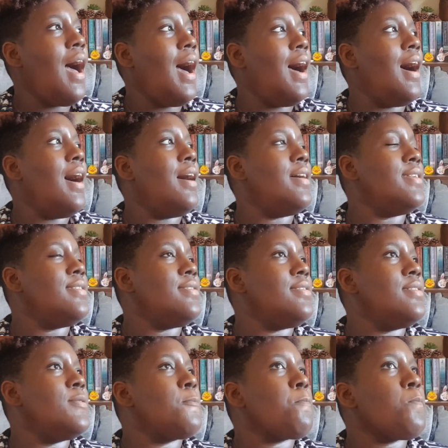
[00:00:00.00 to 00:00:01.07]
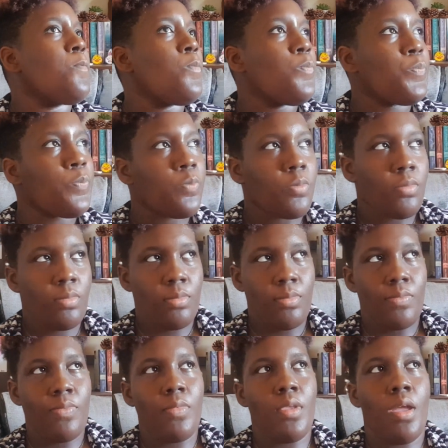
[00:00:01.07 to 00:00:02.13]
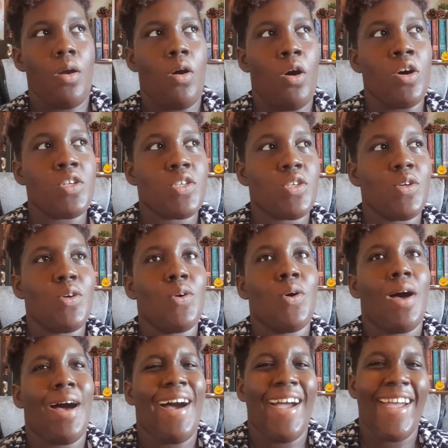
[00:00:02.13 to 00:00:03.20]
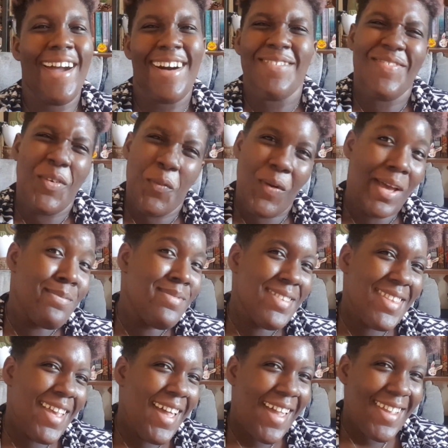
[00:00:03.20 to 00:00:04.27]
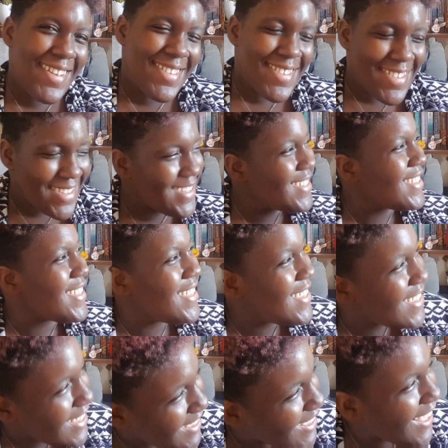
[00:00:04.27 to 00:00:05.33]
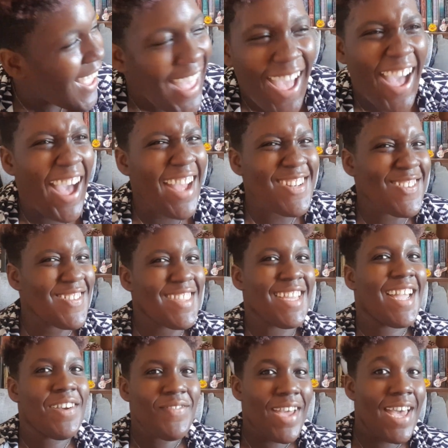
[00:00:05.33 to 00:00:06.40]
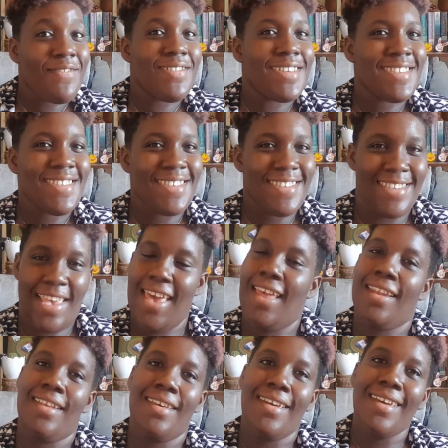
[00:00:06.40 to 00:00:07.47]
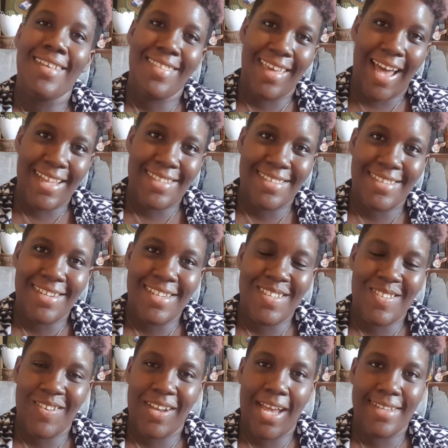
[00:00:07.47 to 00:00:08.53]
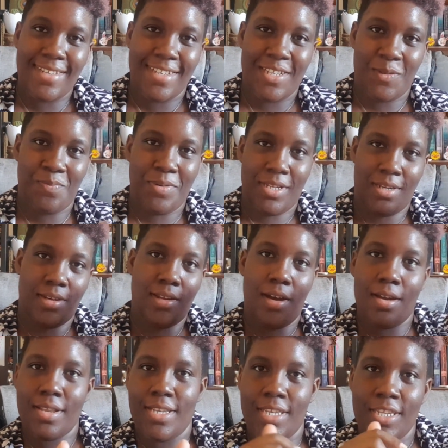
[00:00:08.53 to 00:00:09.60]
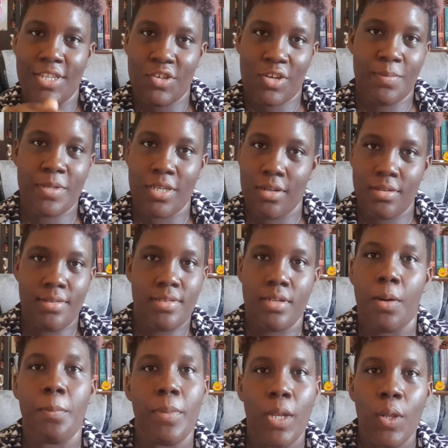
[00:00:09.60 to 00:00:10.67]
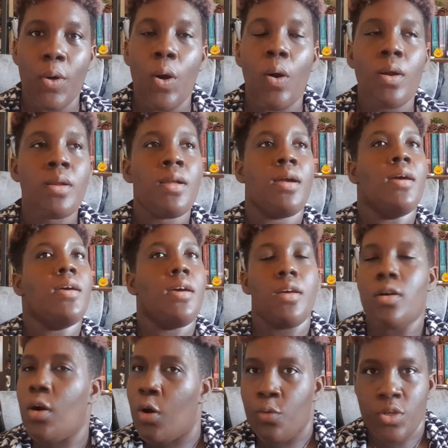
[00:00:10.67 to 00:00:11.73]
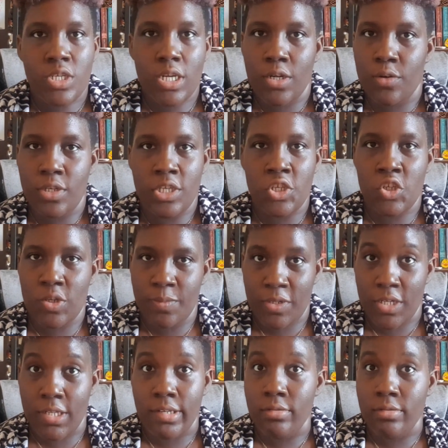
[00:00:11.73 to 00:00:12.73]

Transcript: And also I have a website. I don't think I've ever said that to you guys. I just put it down in the description. It's down below. Always check out the description.